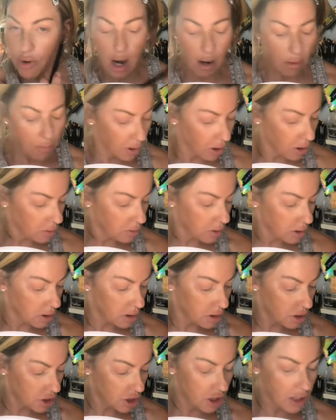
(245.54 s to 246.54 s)
brow bone
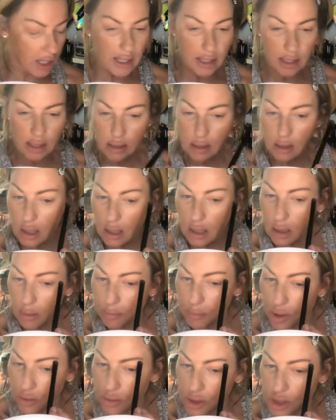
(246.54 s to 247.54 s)
shade, like a
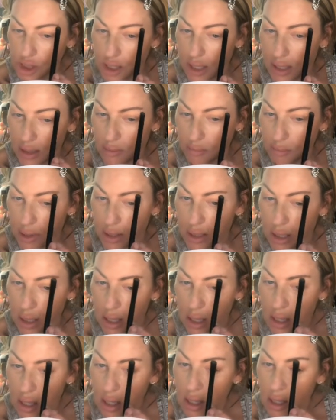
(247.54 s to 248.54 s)
bone shade, but
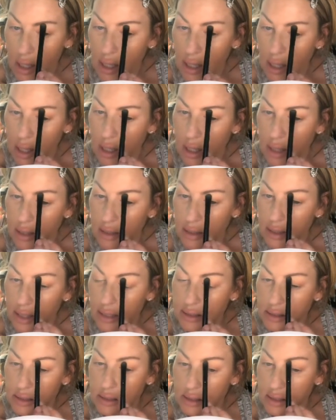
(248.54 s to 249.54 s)

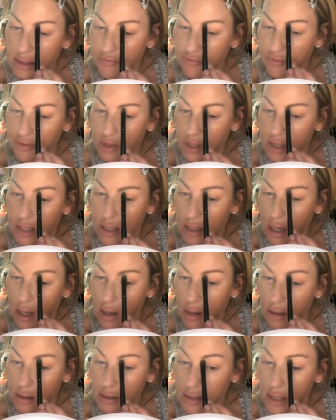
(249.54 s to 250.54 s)
that's definitely
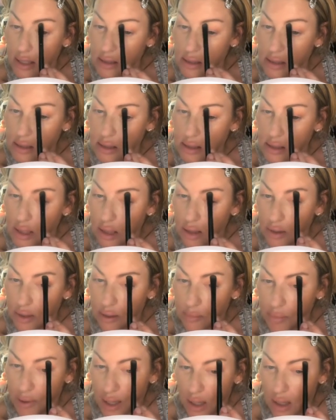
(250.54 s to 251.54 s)
uh,
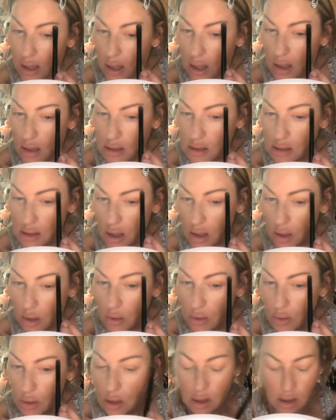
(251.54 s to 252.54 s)
necessary. But I
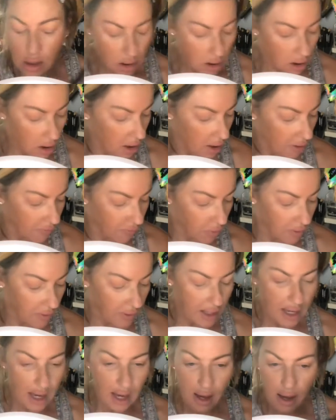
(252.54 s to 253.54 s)
also love when
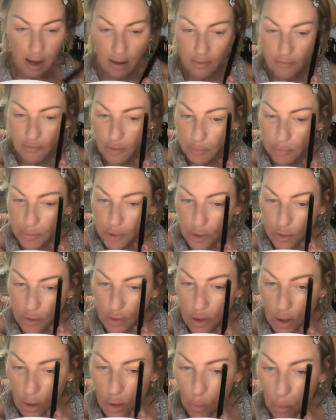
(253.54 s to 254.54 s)
they have
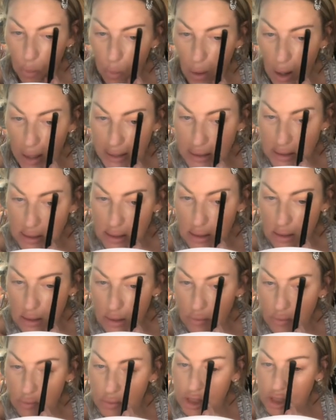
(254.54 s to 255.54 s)
pure white,
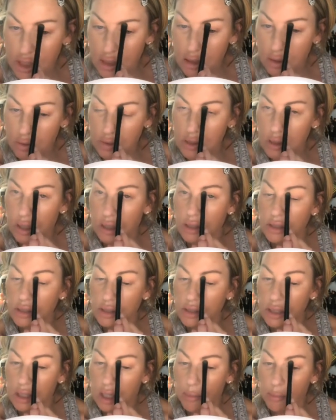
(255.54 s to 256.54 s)
which I know is hard
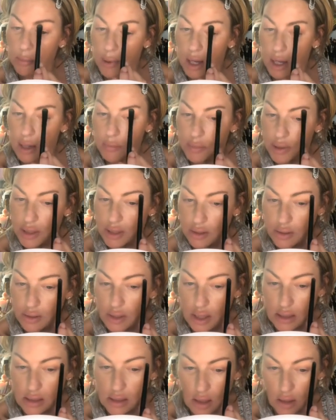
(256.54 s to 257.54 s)
to come by, but you
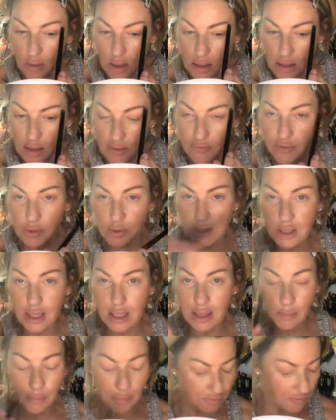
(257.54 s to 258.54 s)
guys know I love those
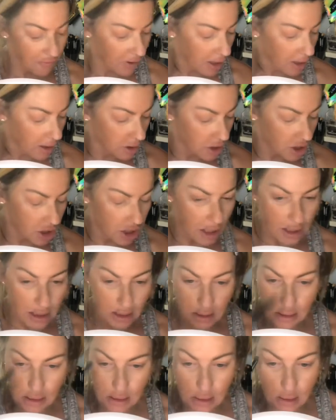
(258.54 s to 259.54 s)
amplifier
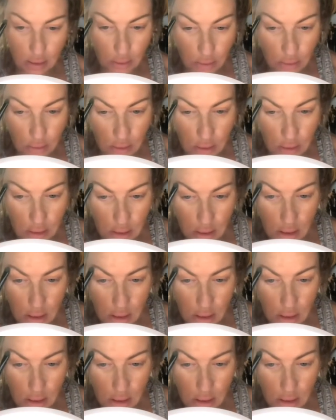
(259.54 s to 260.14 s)
shades. So